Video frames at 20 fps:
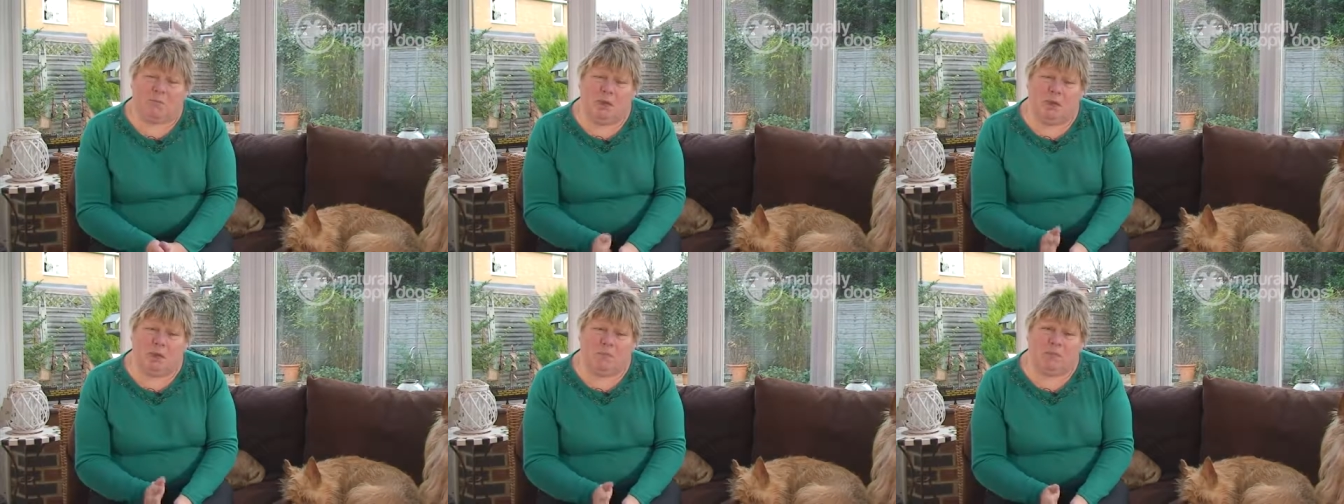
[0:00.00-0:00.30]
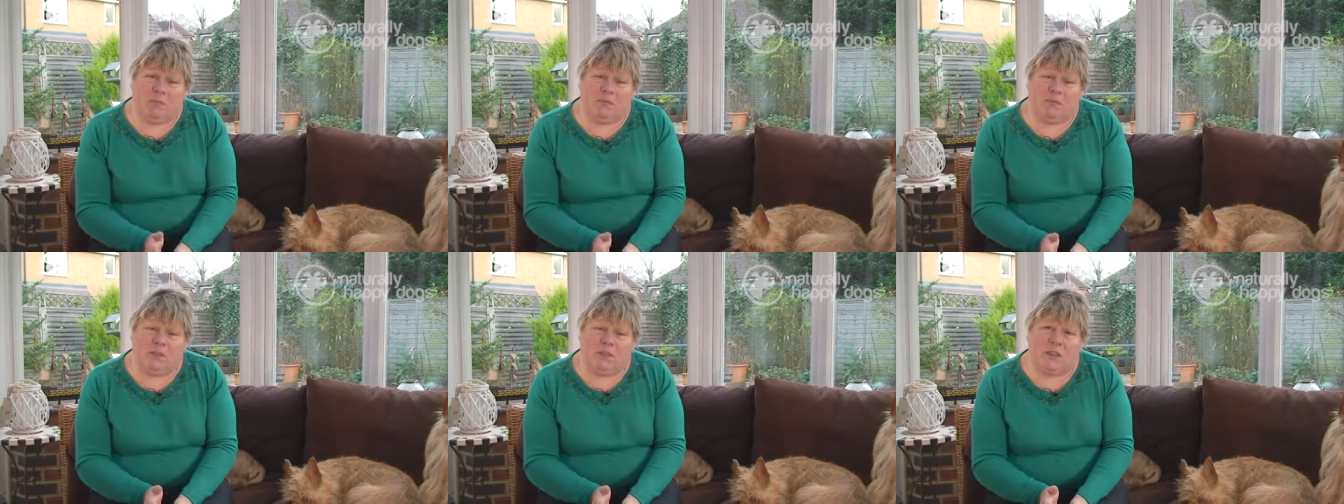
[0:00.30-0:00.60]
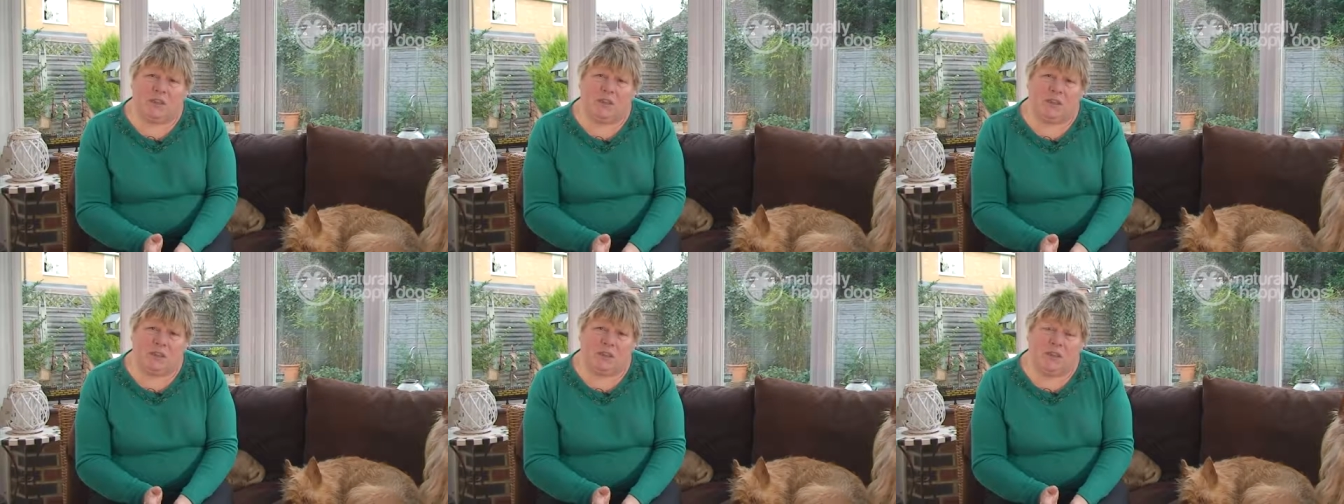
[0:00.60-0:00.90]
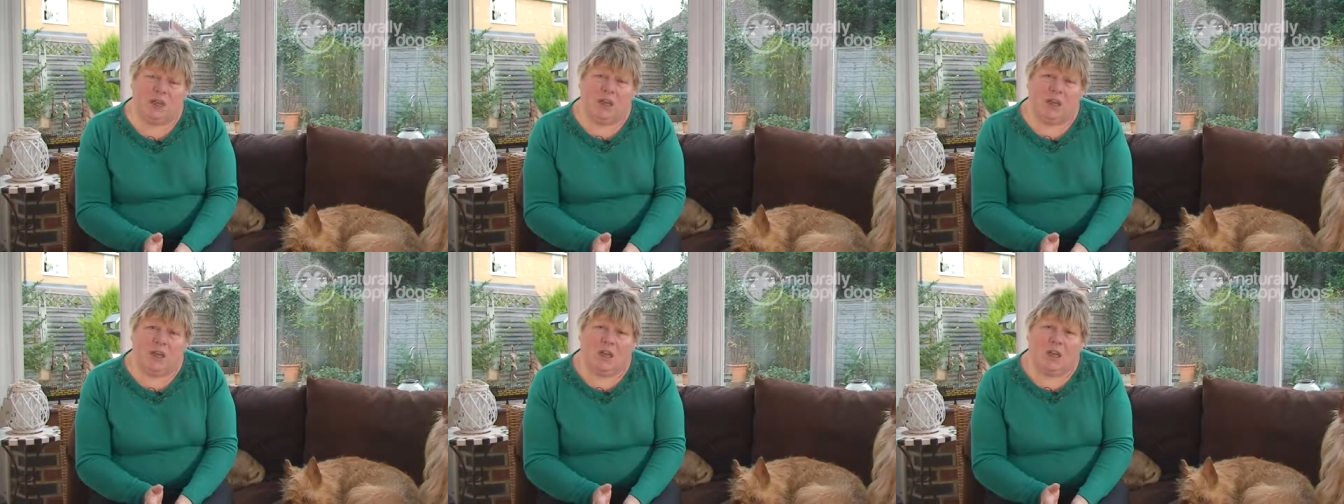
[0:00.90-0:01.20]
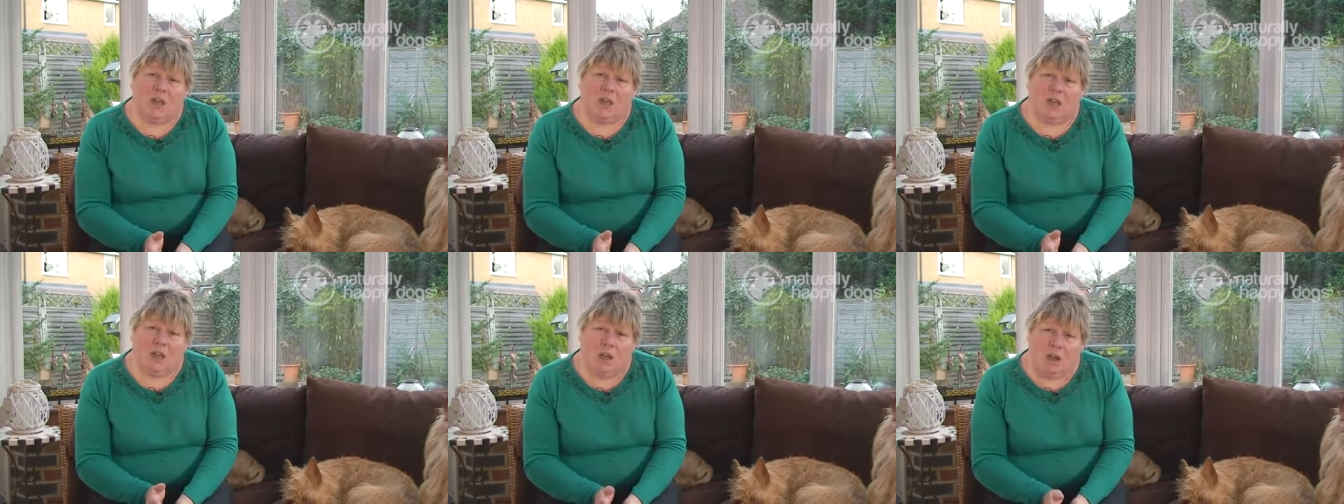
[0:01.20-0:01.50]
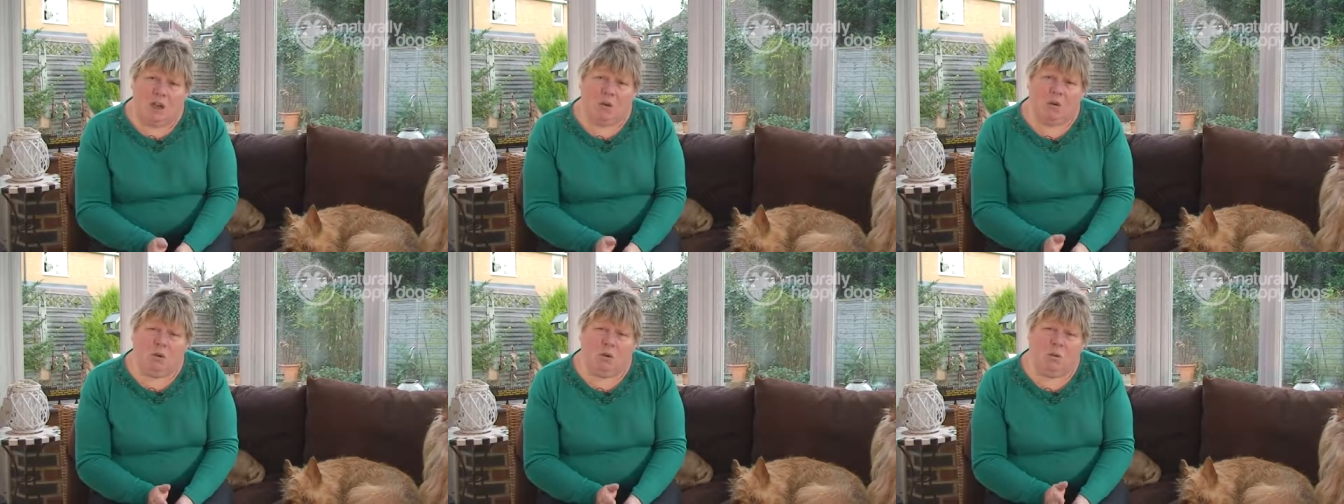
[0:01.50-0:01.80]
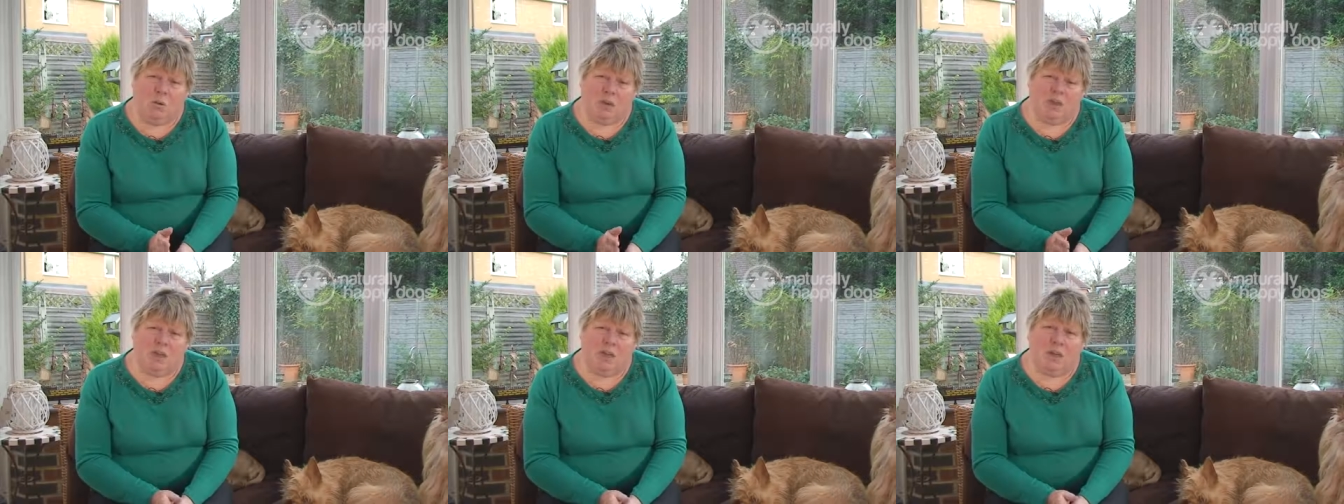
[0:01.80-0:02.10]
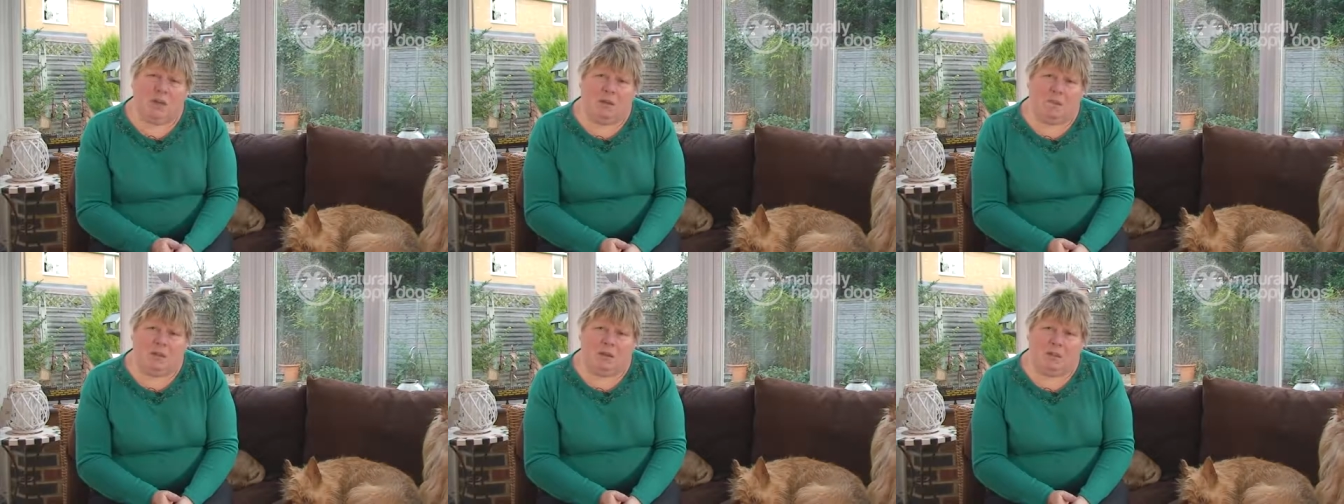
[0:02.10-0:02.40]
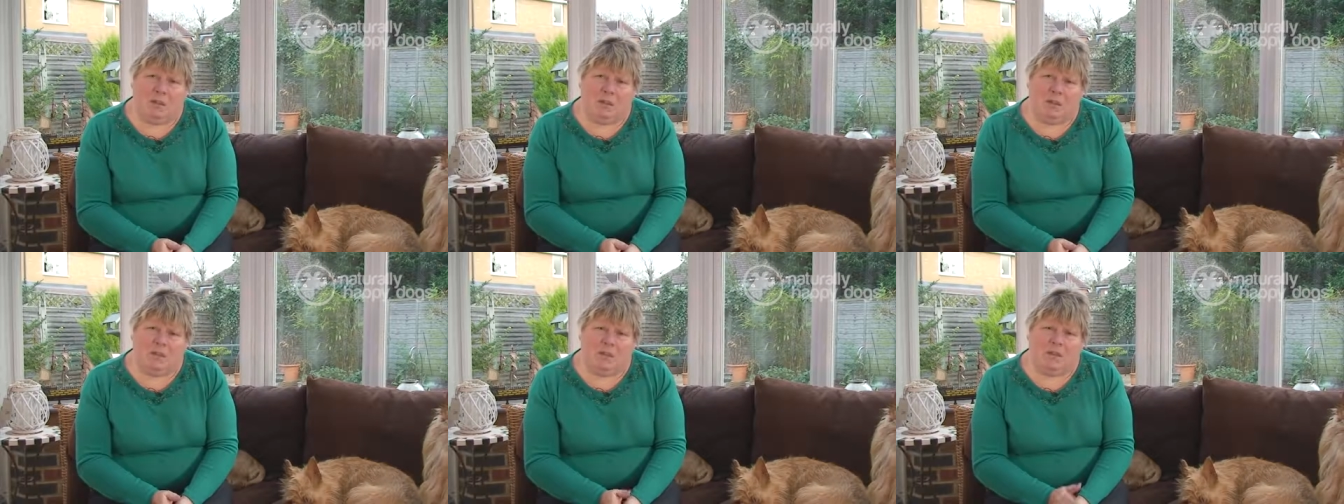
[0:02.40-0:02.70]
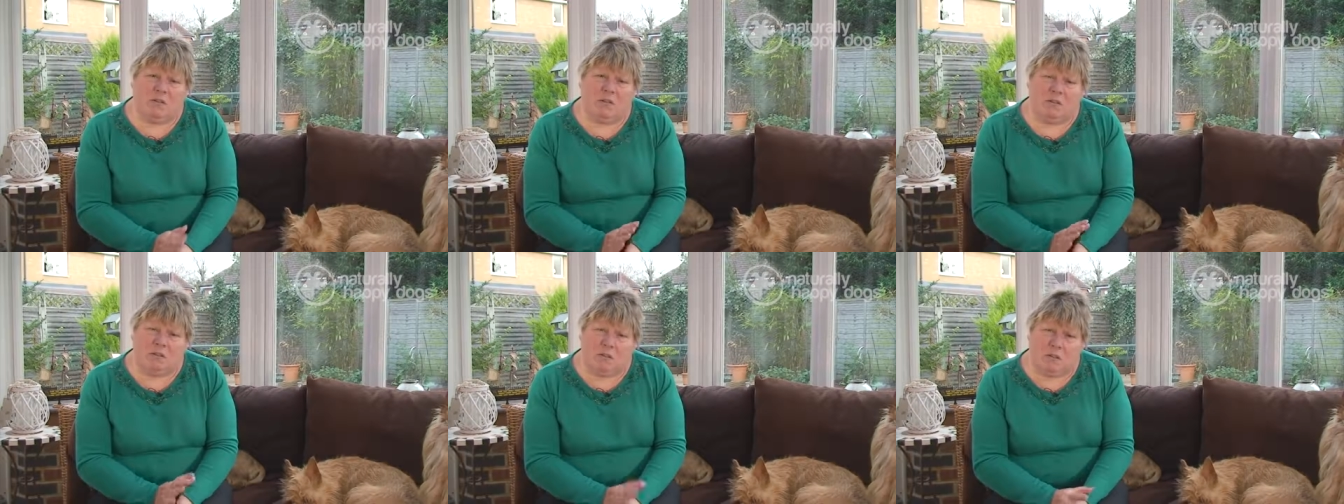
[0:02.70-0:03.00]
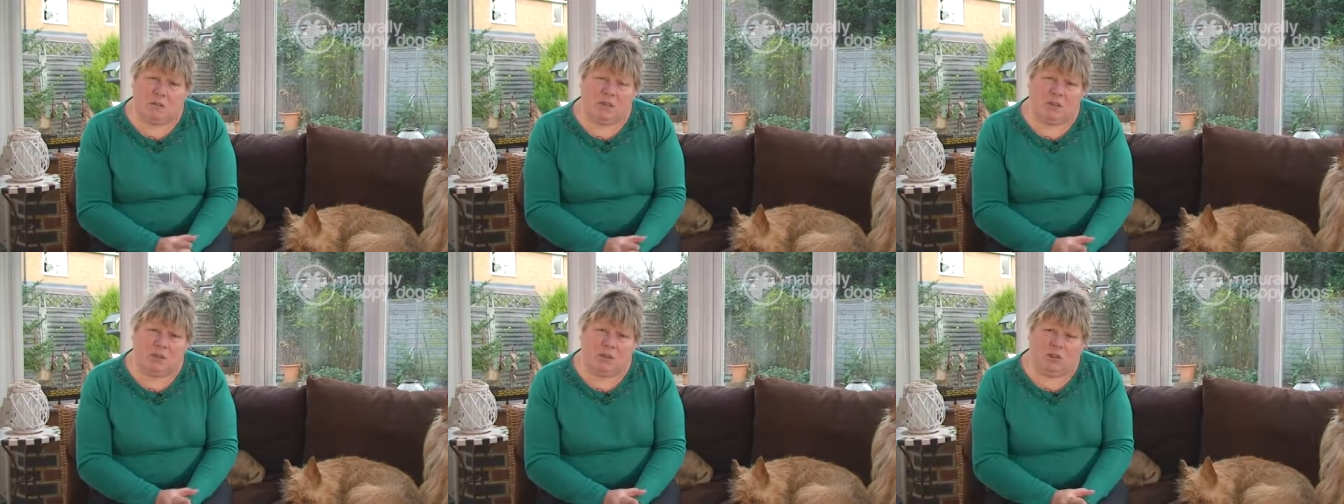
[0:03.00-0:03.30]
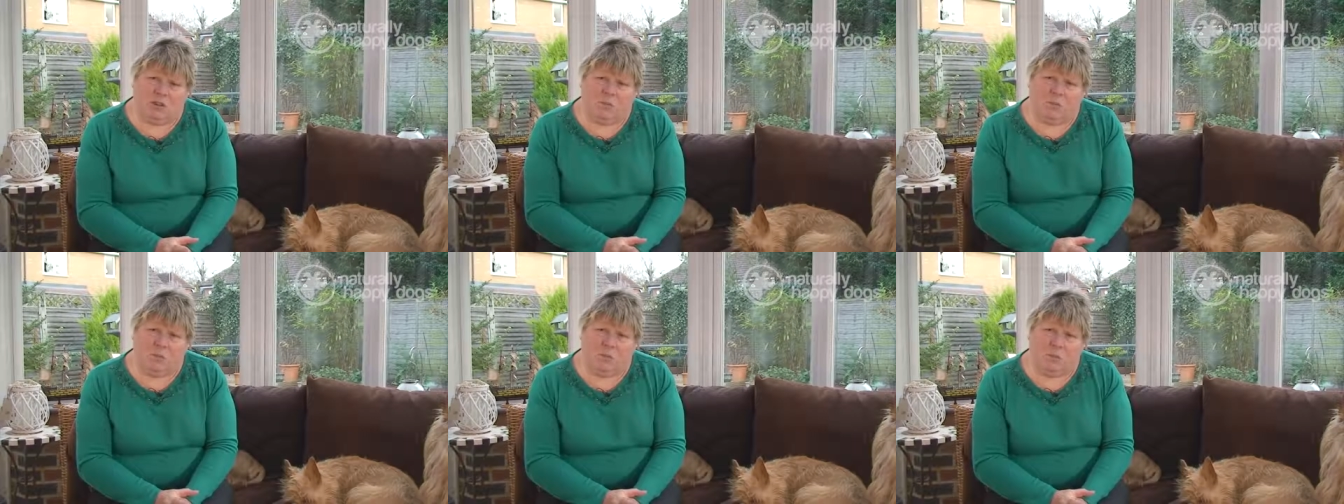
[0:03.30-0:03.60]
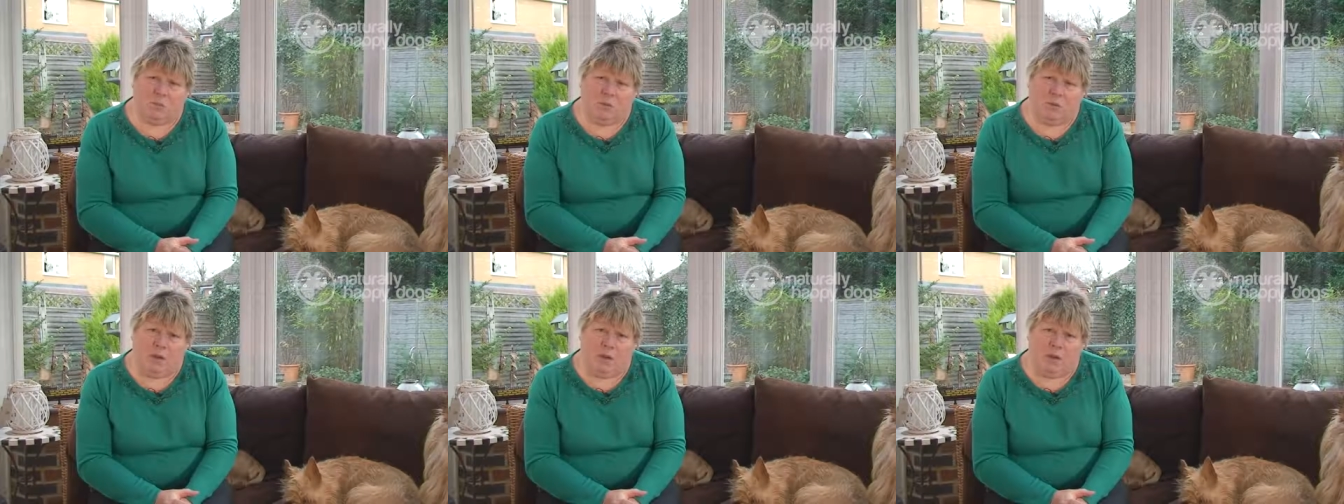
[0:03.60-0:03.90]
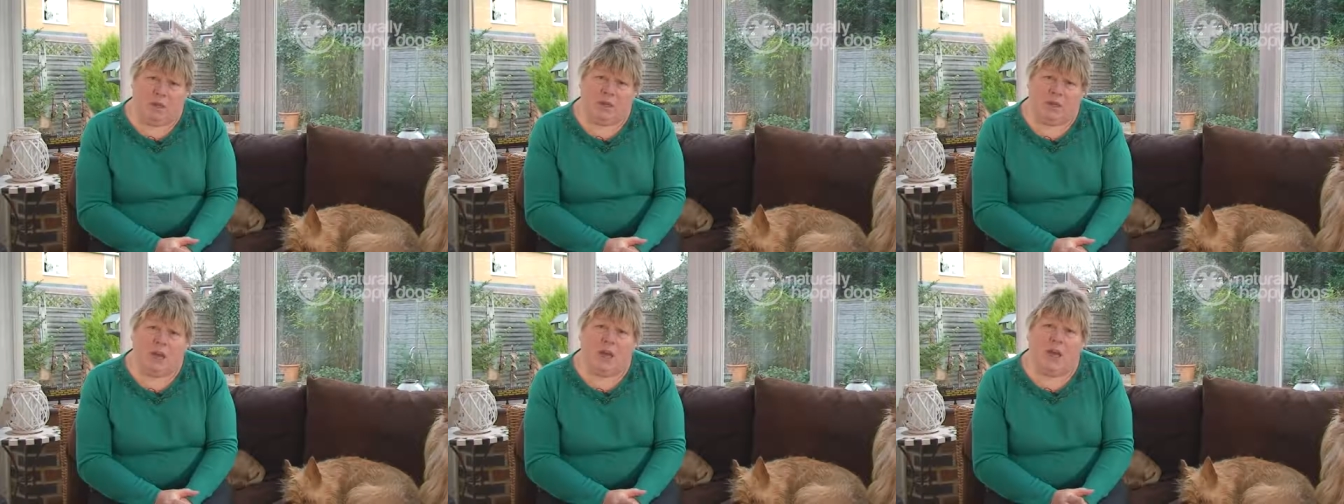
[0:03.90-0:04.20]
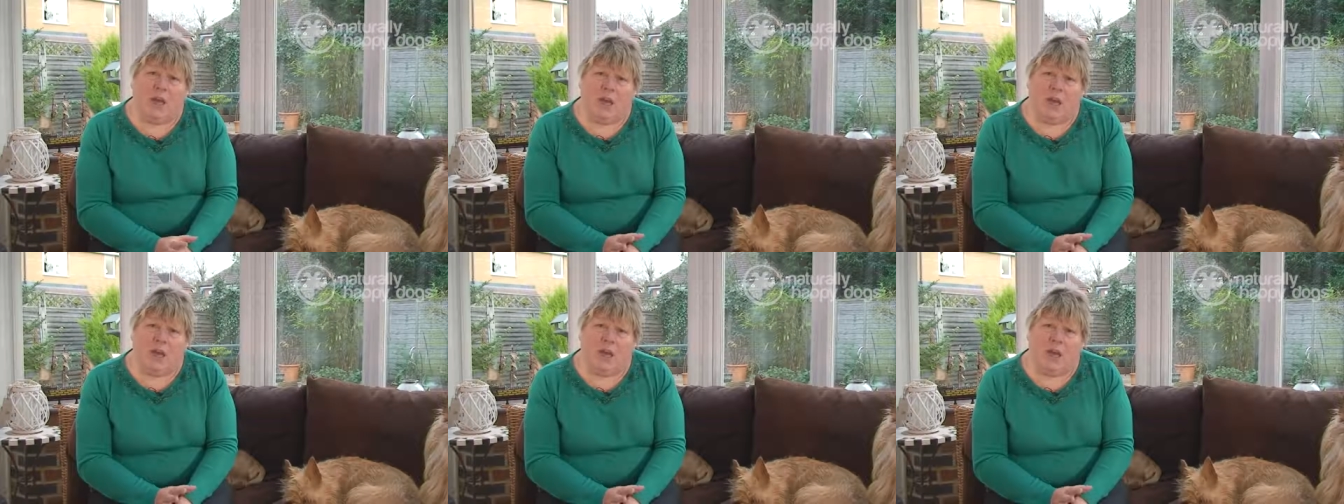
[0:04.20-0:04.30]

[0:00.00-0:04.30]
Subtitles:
Most of us know who we sell our puppies to, because we're such a small breed,